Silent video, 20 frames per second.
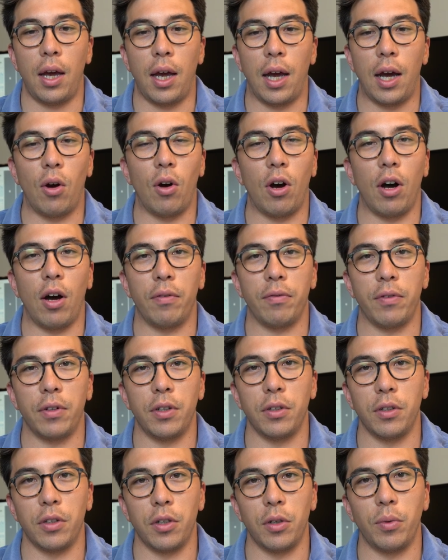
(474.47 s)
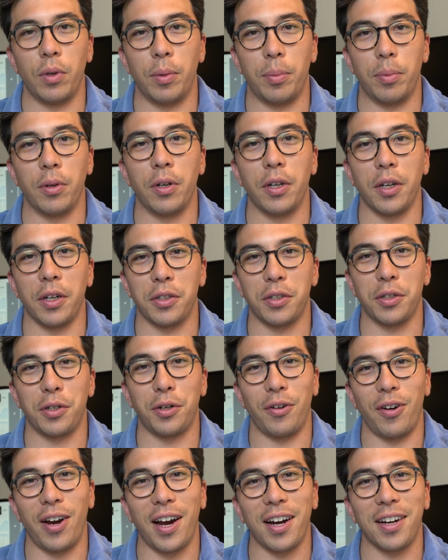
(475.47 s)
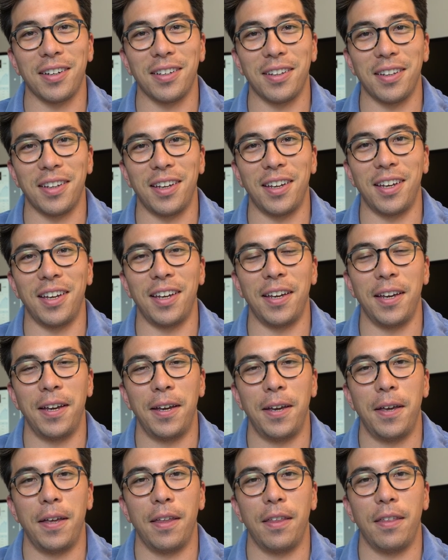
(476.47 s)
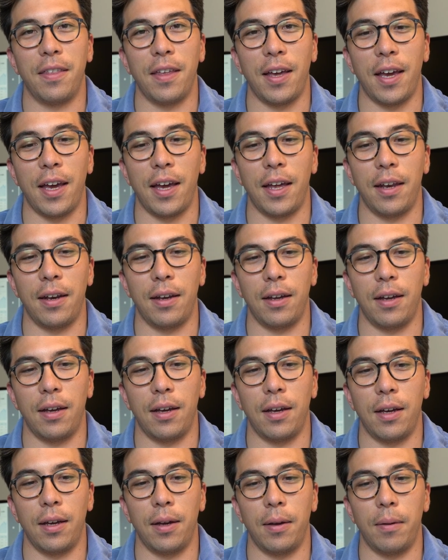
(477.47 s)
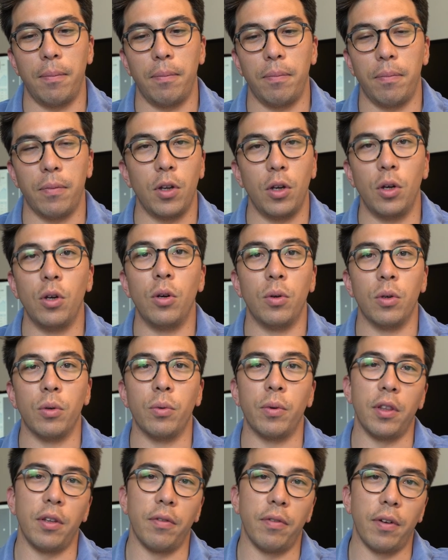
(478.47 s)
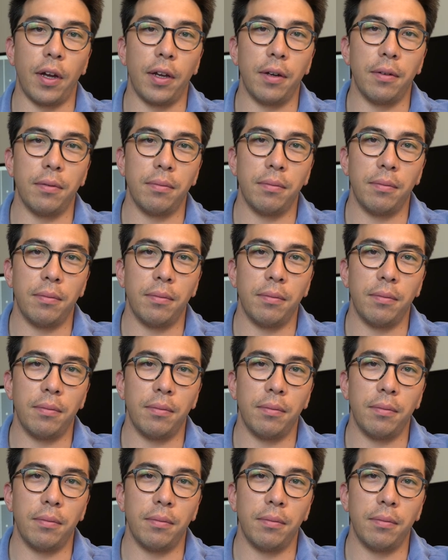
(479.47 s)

how often could we predict correctly that uh, who would win the fight?